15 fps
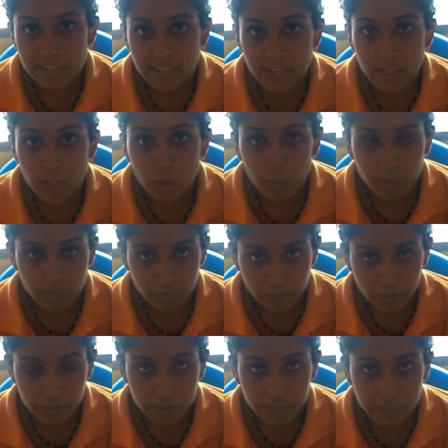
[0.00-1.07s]
said no in the
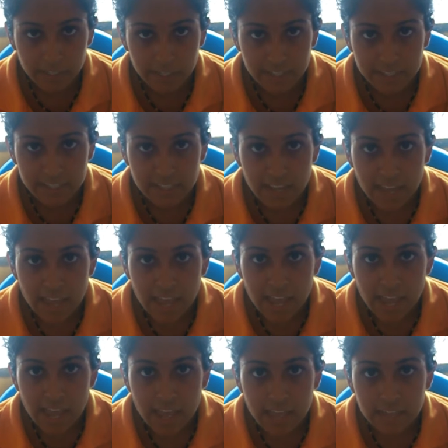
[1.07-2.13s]
first place,
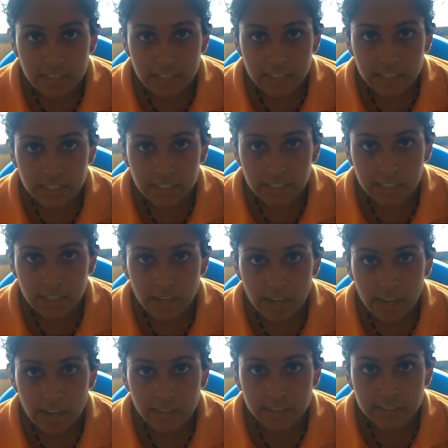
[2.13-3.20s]
and he
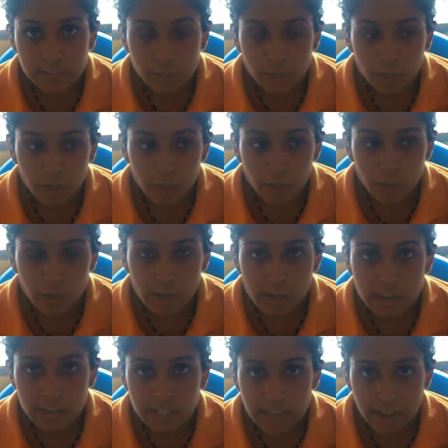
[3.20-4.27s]
asks her
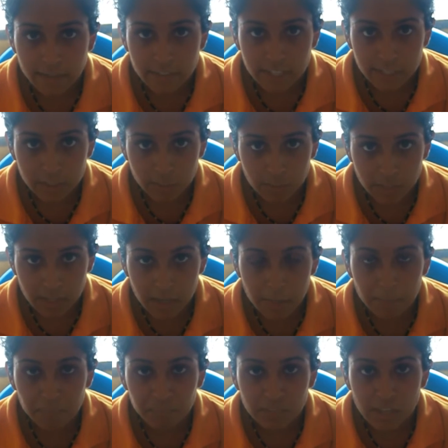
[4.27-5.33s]
to have sex with him.
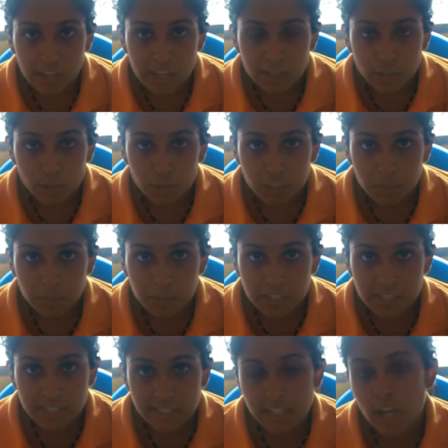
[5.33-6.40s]
So she
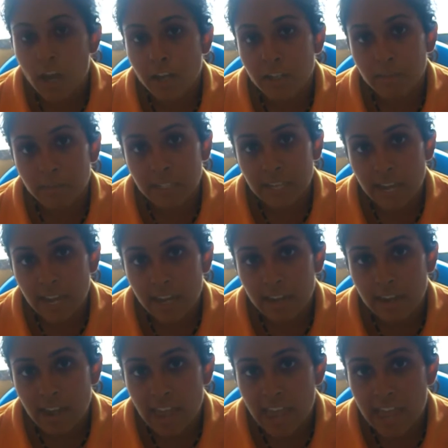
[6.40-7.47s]
presents the condom again,
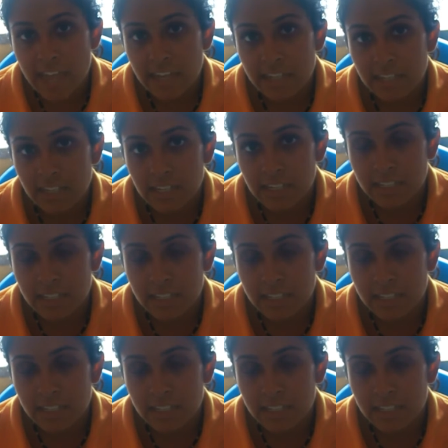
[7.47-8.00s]
and he